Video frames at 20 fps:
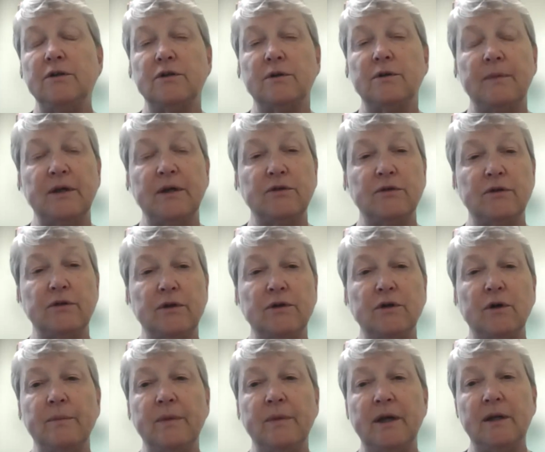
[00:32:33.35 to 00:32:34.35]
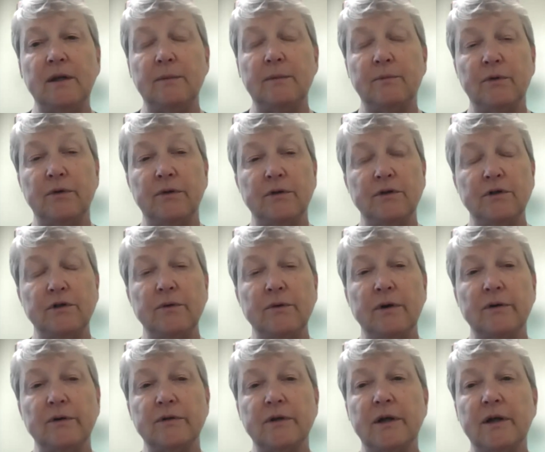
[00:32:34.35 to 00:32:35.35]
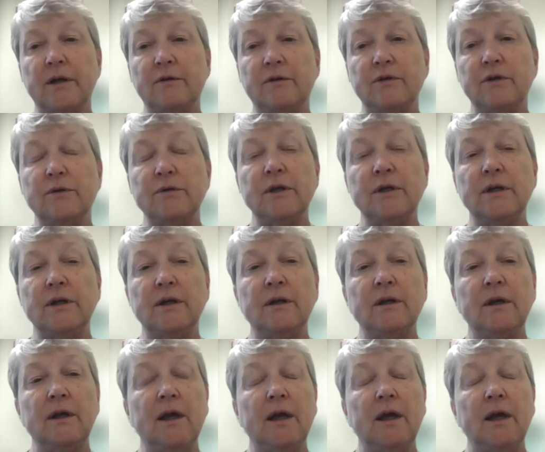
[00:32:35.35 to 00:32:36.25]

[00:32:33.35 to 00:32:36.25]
You should make sure you don't make it up more than two hours ahead of using it.